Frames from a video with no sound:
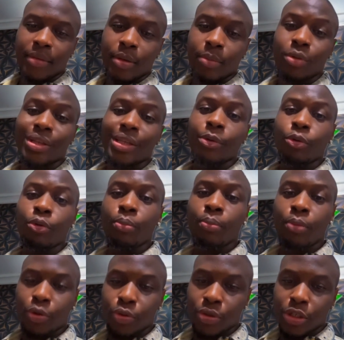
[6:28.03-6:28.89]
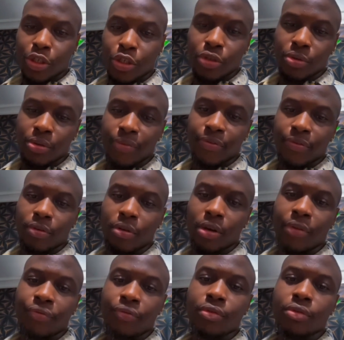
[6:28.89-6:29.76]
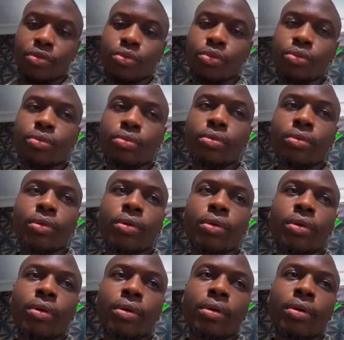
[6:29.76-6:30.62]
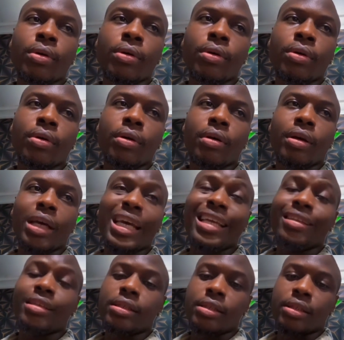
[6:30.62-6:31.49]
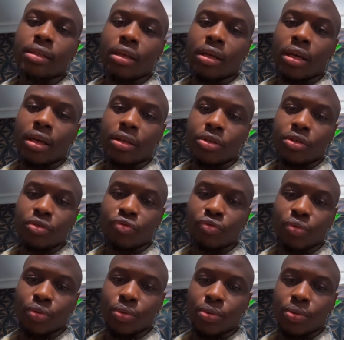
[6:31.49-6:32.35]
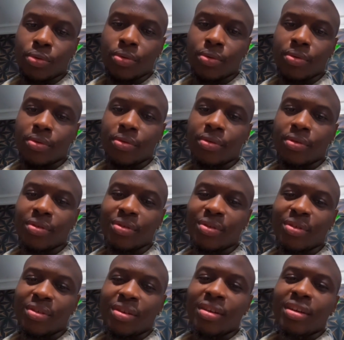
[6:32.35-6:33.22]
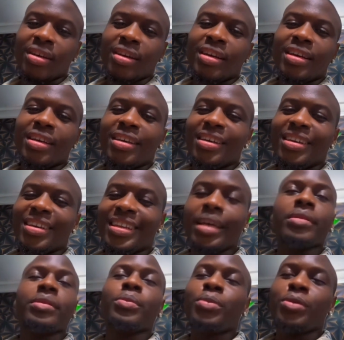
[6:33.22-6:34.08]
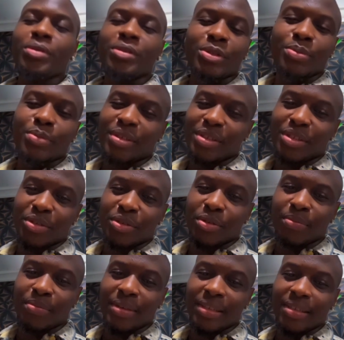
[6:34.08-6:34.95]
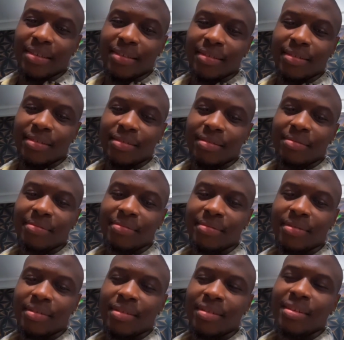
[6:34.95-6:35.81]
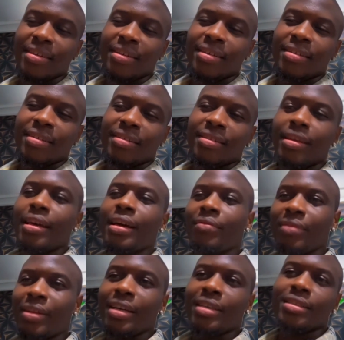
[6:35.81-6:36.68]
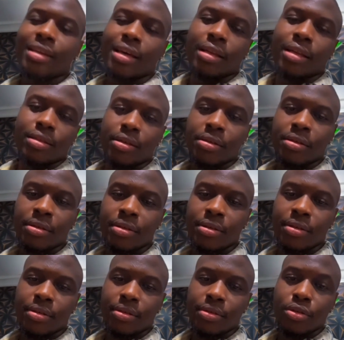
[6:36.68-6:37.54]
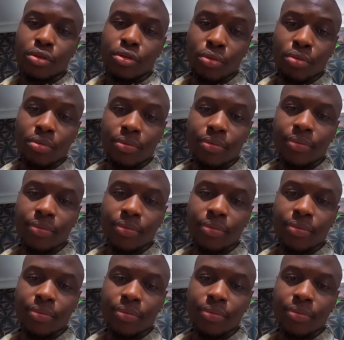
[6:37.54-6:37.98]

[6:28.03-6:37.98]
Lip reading: But he will punish you if you ever do anything against his rules. Now the punishment is not beaten. They have nice tactics too.